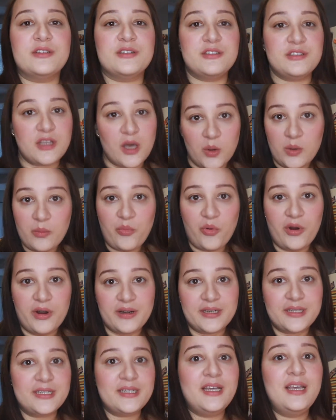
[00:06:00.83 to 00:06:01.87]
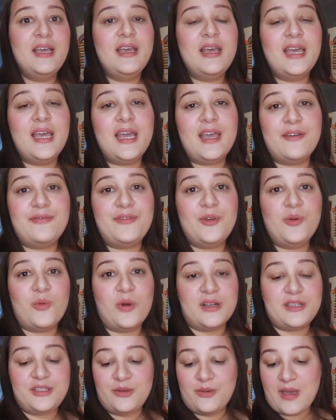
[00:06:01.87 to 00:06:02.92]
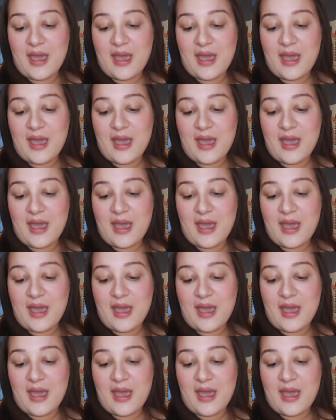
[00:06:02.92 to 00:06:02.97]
are so important if you want to